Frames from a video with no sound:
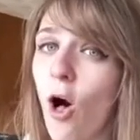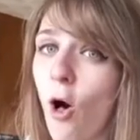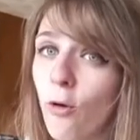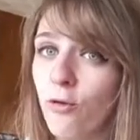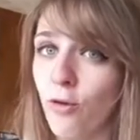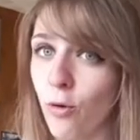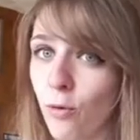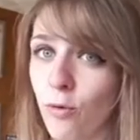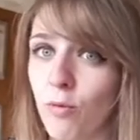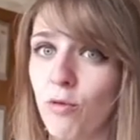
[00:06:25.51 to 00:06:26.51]
also
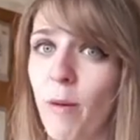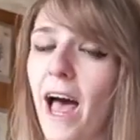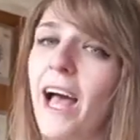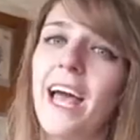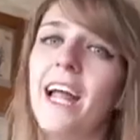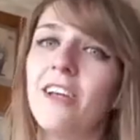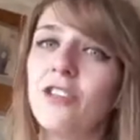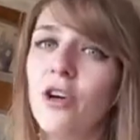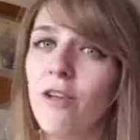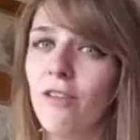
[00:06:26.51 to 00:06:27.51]
comes back and it
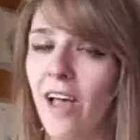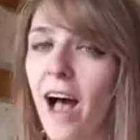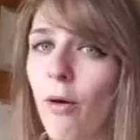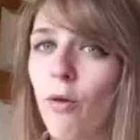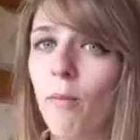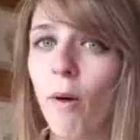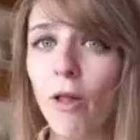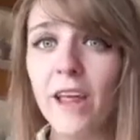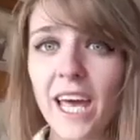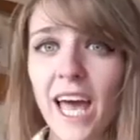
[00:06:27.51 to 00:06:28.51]
turns out that
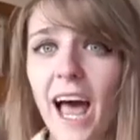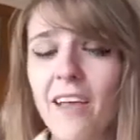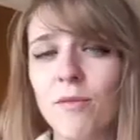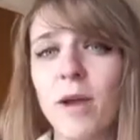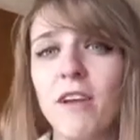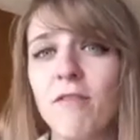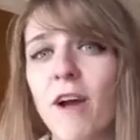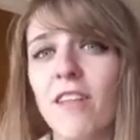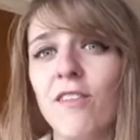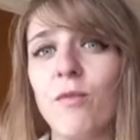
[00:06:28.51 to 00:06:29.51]
Molly has made
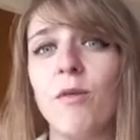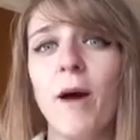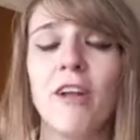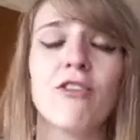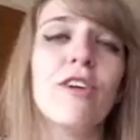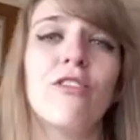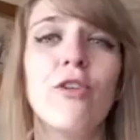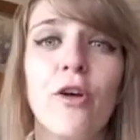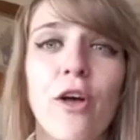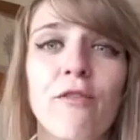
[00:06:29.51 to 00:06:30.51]
friends with Patrick's new
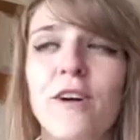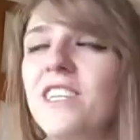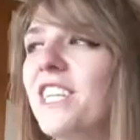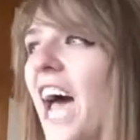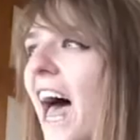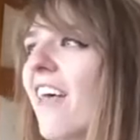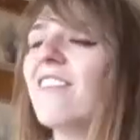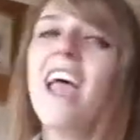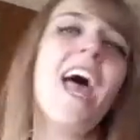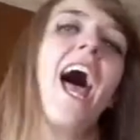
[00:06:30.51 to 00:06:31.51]
girlfriend
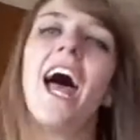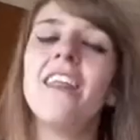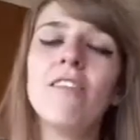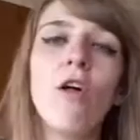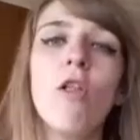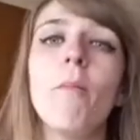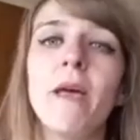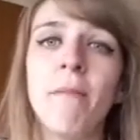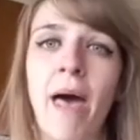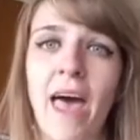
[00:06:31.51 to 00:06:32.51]
Tess and it's all a
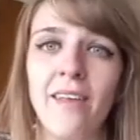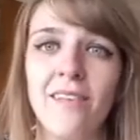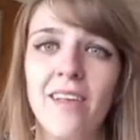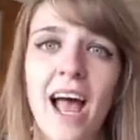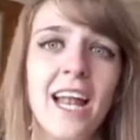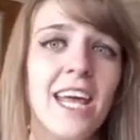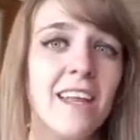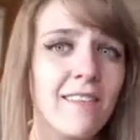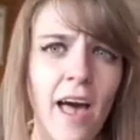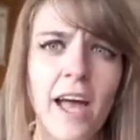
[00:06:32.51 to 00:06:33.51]
big mess and
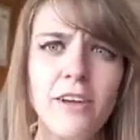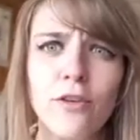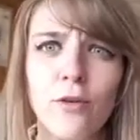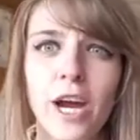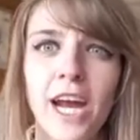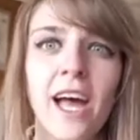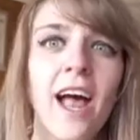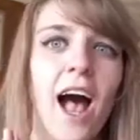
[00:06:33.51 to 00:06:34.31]
it's kind of great.